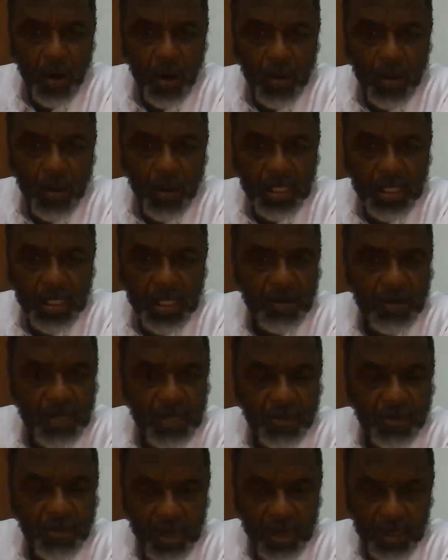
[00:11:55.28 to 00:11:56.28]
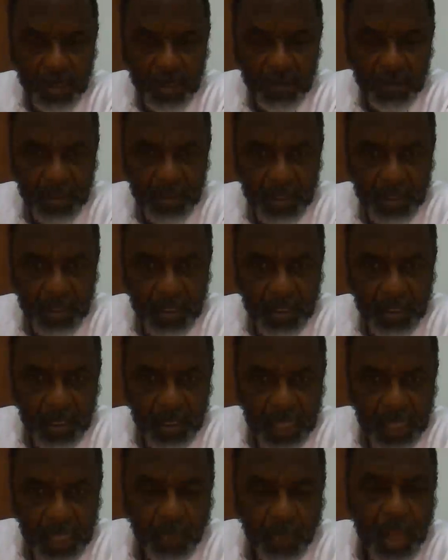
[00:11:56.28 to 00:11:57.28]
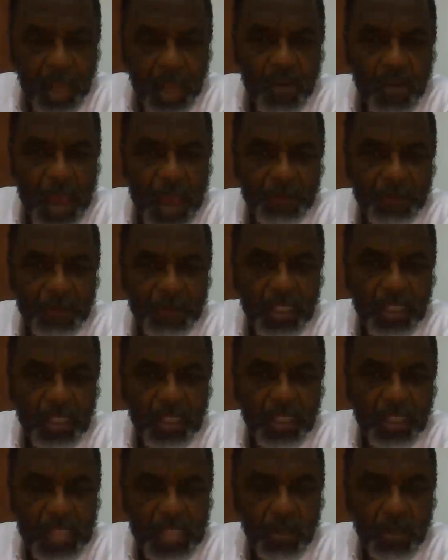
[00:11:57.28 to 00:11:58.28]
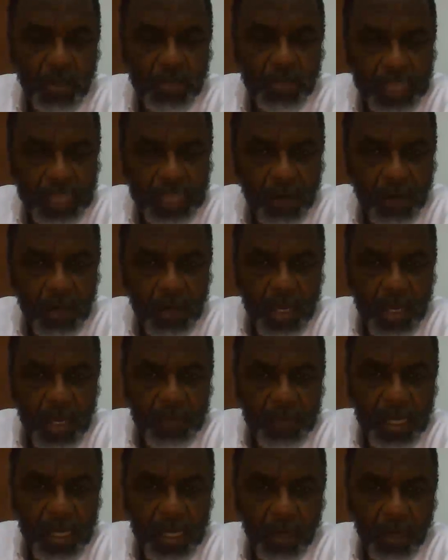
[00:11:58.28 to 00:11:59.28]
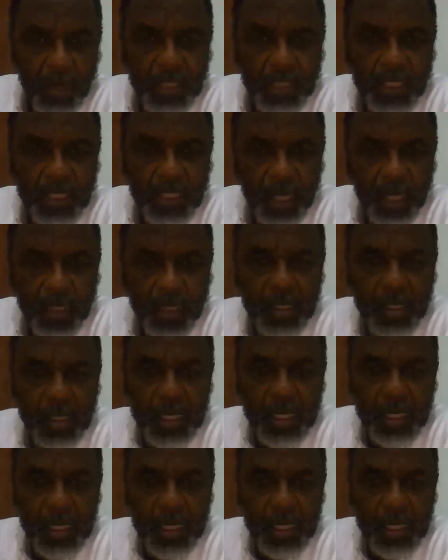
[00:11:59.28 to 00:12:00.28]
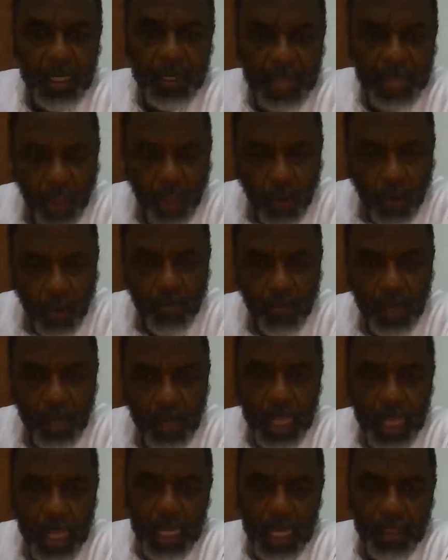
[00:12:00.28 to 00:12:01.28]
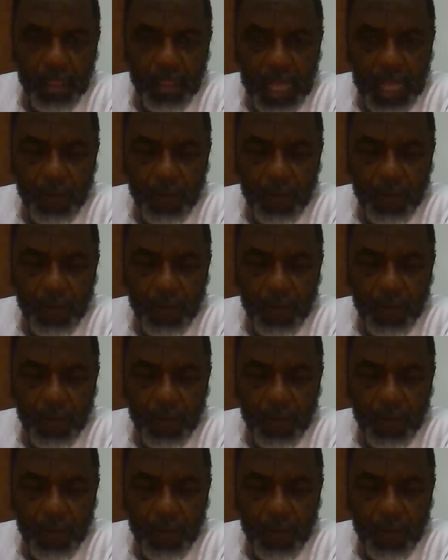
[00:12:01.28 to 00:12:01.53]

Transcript: Children of Israel. That's why you have to stay to yourself because these other nations don't, they were